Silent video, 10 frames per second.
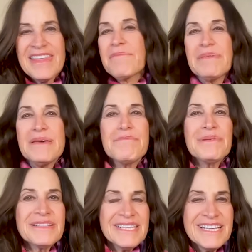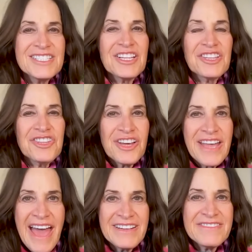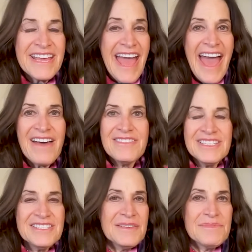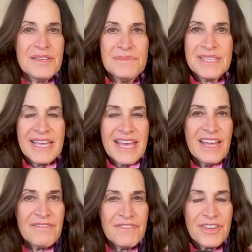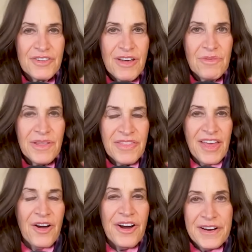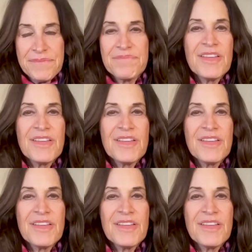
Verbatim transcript: think people need to look at if they have these symptoms, they can't figure out what they are.